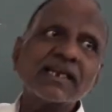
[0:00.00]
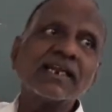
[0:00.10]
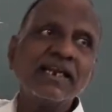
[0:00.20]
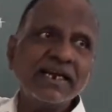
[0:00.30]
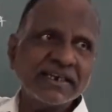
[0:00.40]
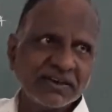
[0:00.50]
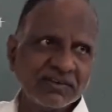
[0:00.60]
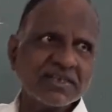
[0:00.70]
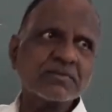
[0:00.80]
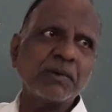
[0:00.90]
relative
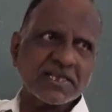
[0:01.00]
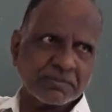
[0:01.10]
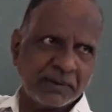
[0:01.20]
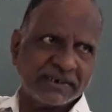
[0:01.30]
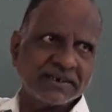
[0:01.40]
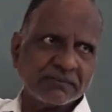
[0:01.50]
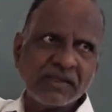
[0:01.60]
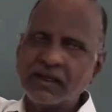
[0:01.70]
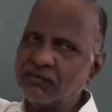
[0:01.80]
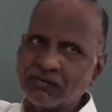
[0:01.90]
displacement,
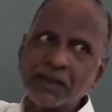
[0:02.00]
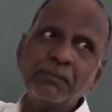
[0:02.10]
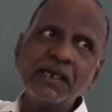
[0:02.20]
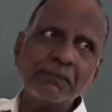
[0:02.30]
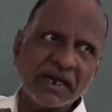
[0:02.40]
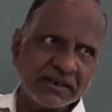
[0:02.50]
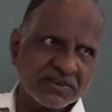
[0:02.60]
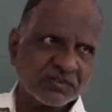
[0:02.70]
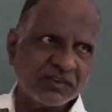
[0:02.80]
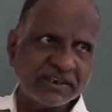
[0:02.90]
YB
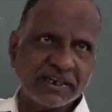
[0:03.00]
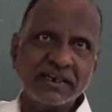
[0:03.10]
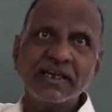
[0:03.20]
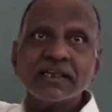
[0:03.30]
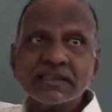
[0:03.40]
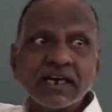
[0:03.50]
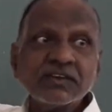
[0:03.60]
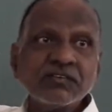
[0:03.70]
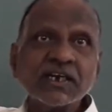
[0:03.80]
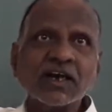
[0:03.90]
minus YA.
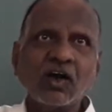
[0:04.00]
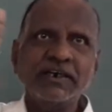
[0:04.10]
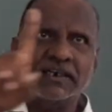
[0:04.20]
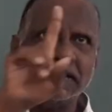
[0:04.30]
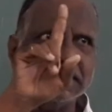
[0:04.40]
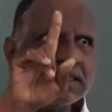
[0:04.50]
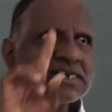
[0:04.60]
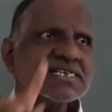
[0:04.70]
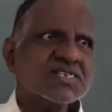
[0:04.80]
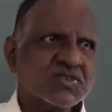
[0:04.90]
That we call it as
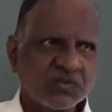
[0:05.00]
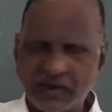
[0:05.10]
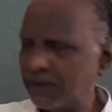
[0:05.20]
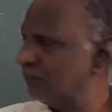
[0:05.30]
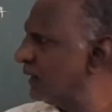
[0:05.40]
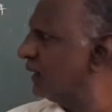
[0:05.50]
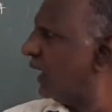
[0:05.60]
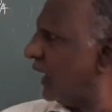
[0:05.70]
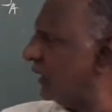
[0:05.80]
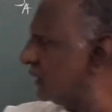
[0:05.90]
the sway.
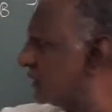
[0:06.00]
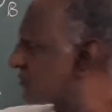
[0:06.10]
And the